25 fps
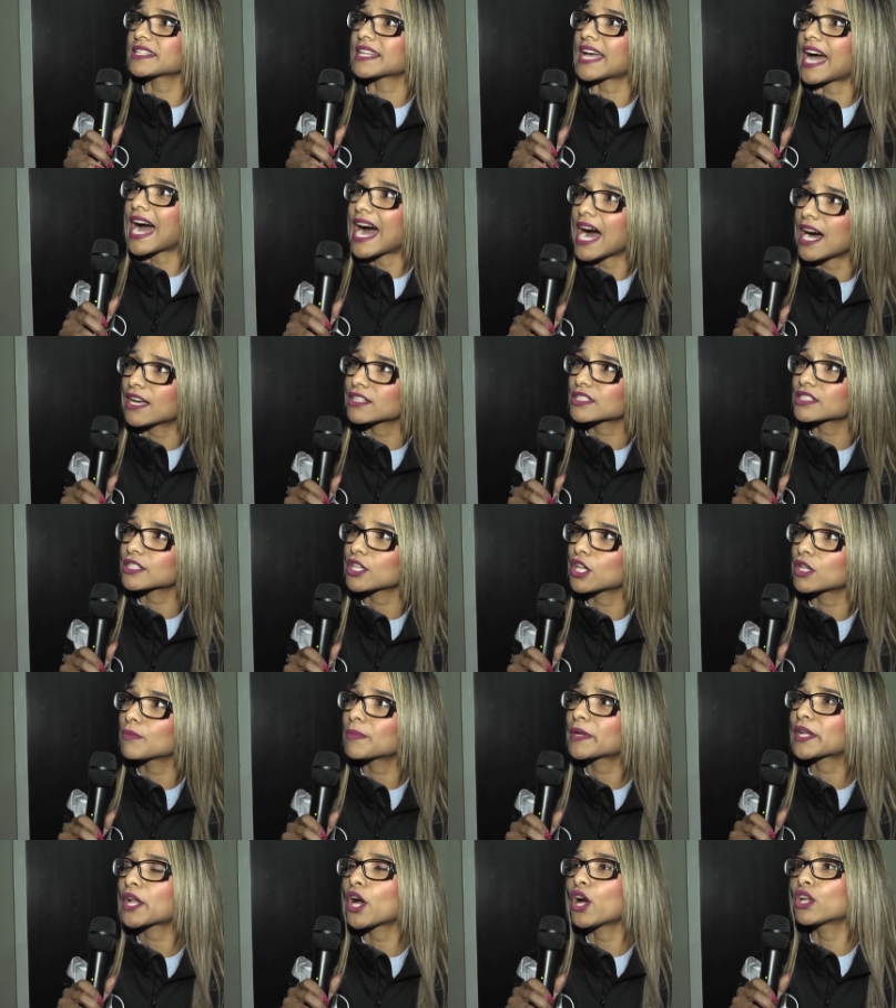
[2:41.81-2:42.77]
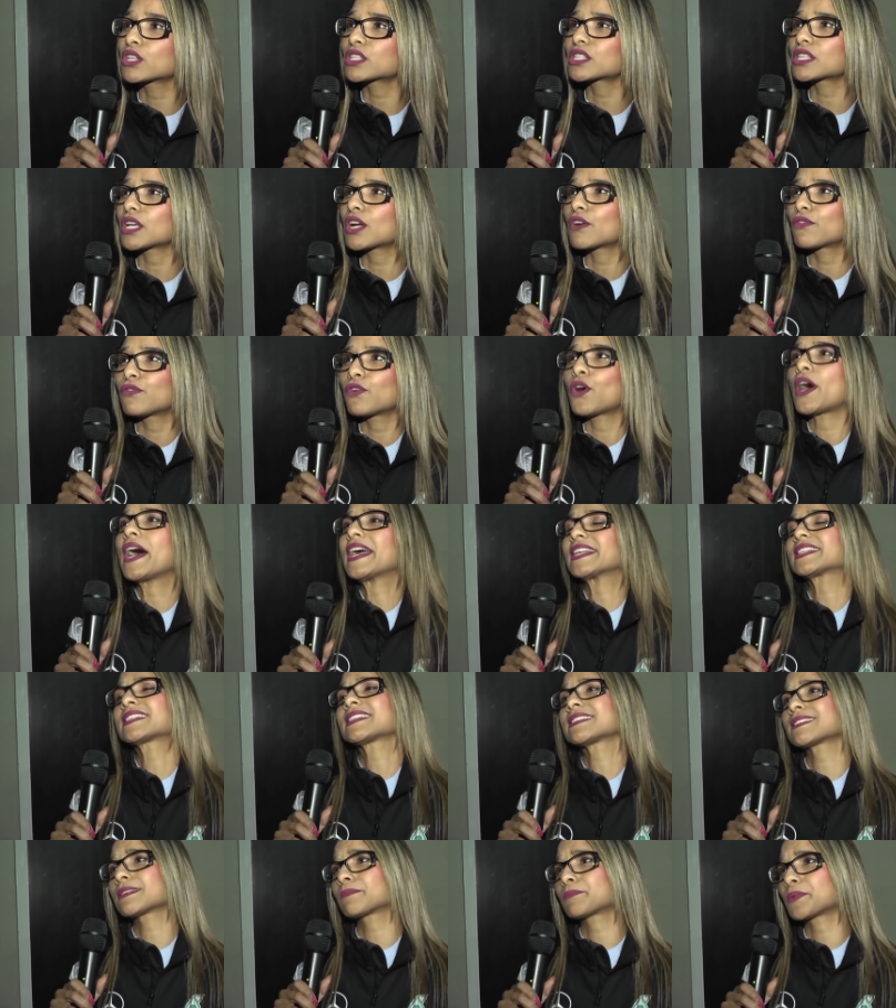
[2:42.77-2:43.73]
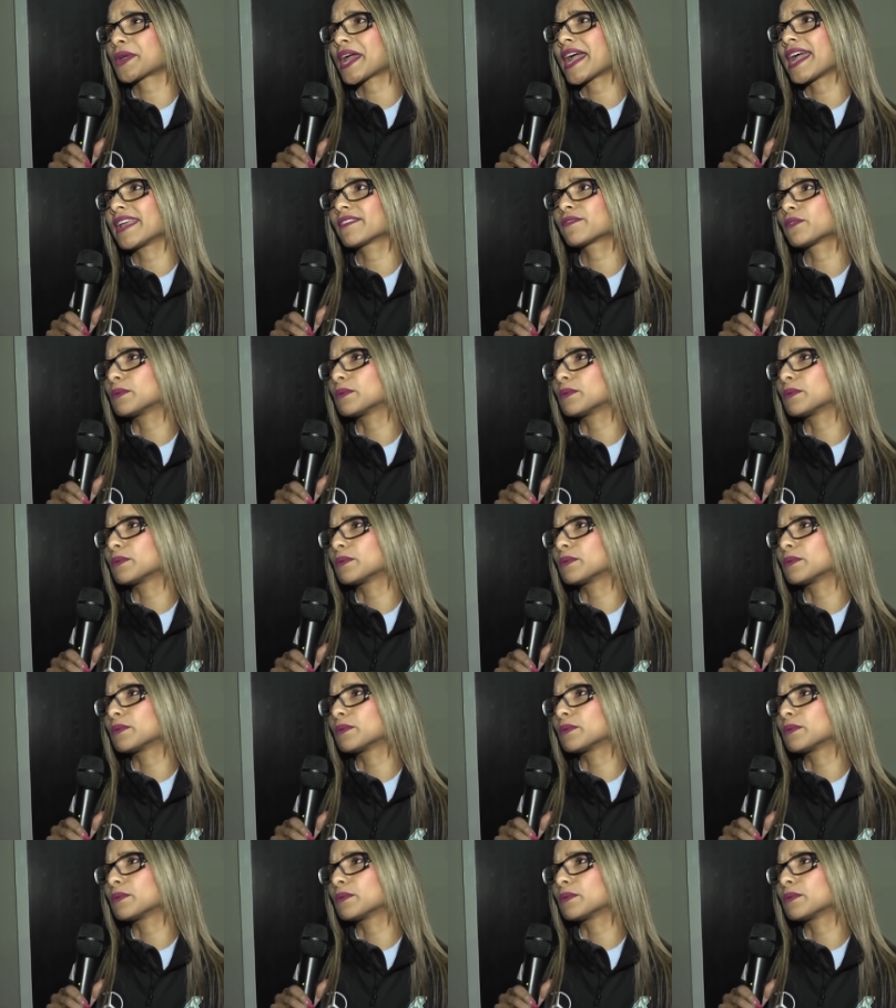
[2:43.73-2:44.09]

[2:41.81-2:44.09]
in the household, but also for us as a brand,